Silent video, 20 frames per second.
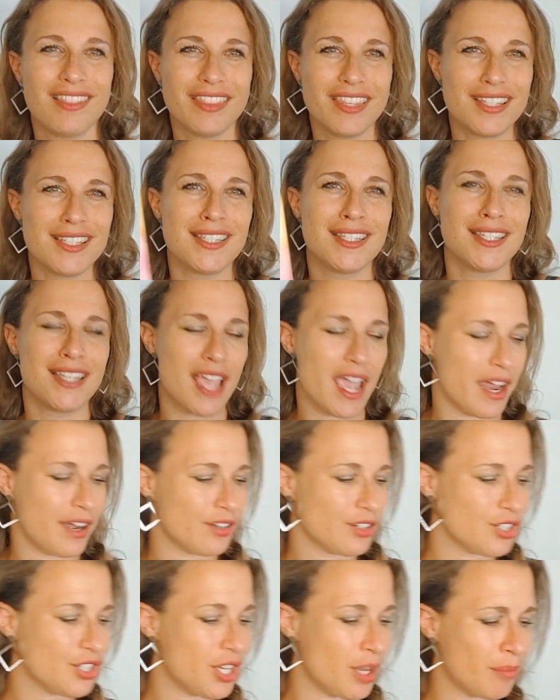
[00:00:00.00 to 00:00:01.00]
This is the
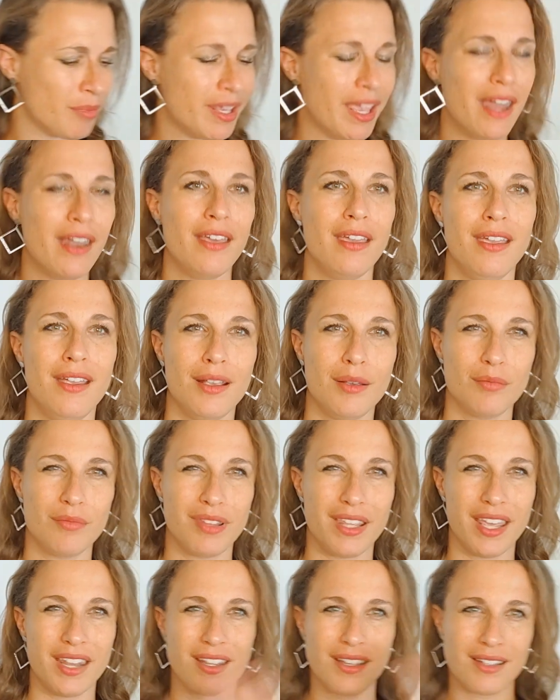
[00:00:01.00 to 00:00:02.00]
energy I'm getting. I'm
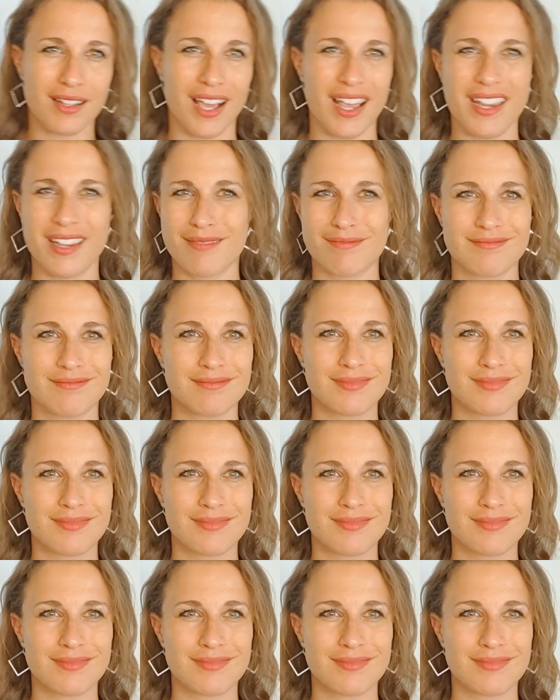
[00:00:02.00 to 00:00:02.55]
getting like,